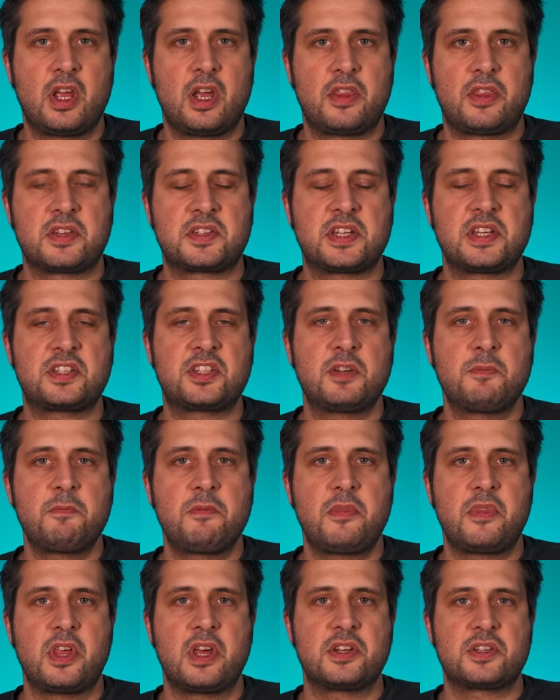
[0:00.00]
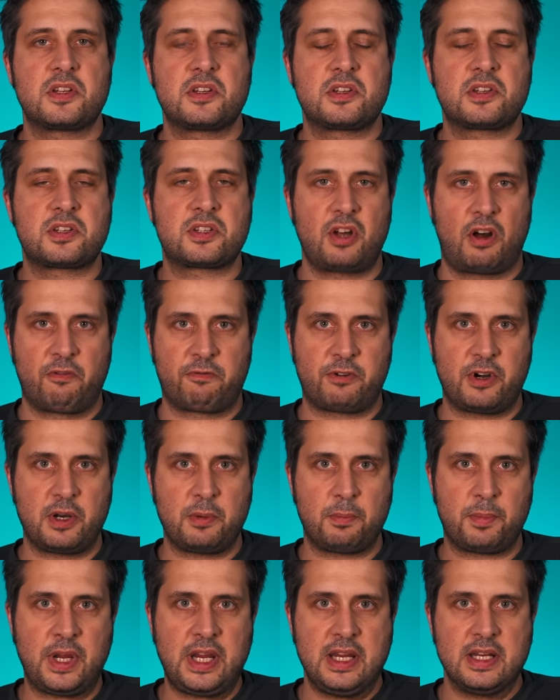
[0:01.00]
that
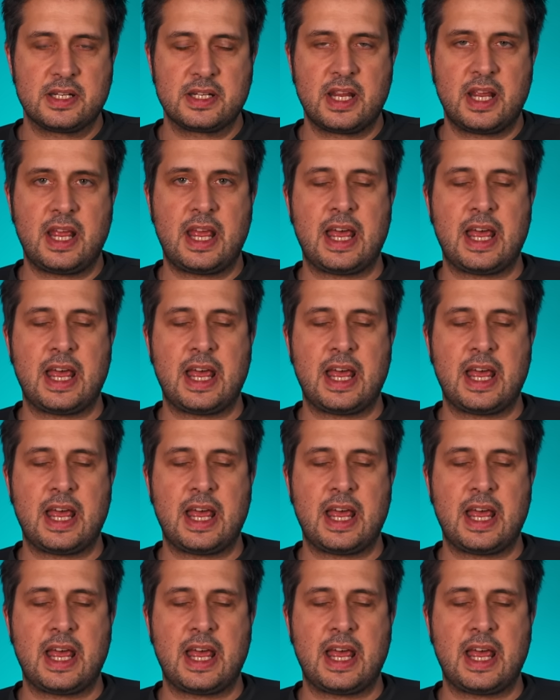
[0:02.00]
Soverign Pete